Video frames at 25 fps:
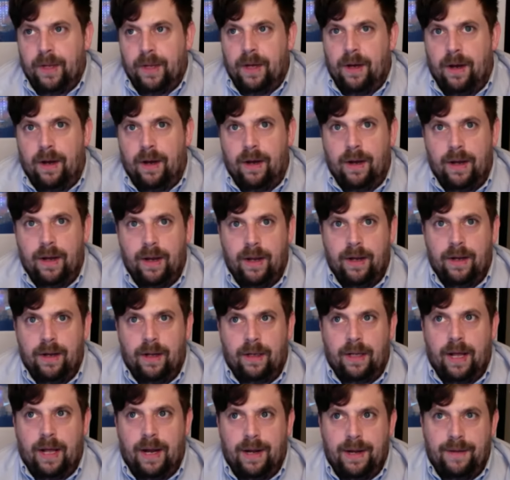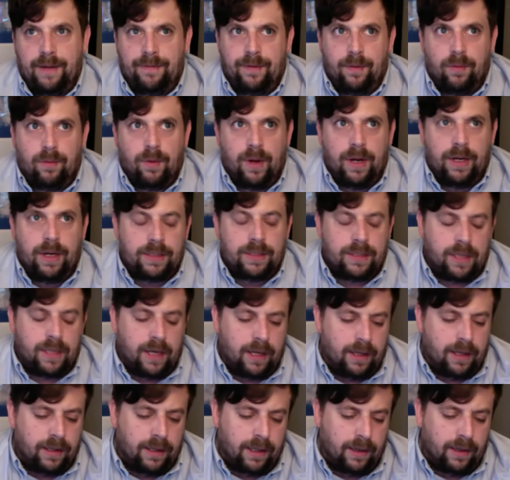in a lot of different ways. And I
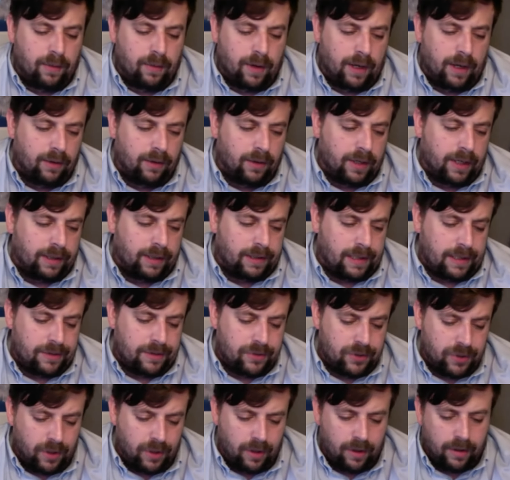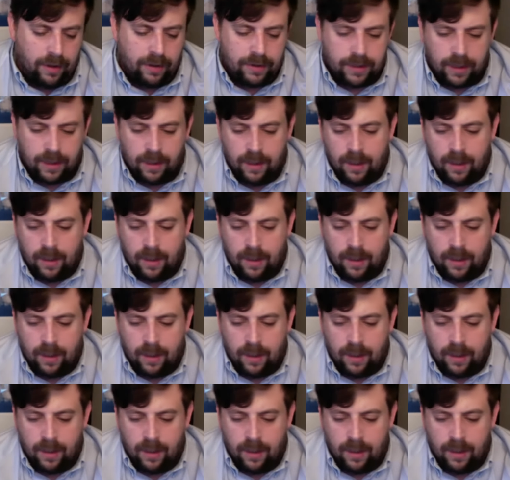think when I look at that chart,